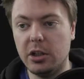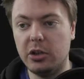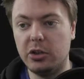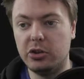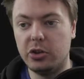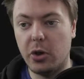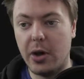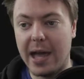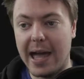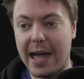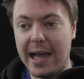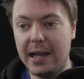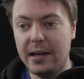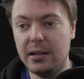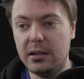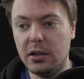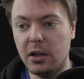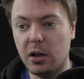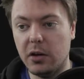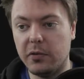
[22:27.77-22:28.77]
So
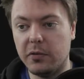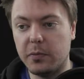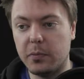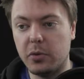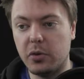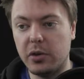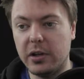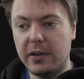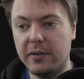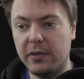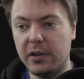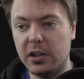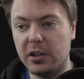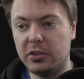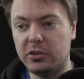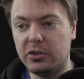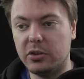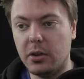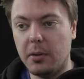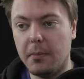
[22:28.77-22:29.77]
end of
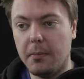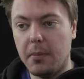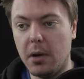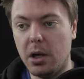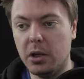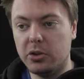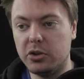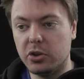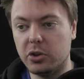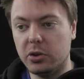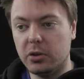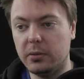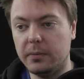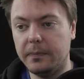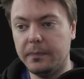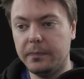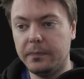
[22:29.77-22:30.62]
previous module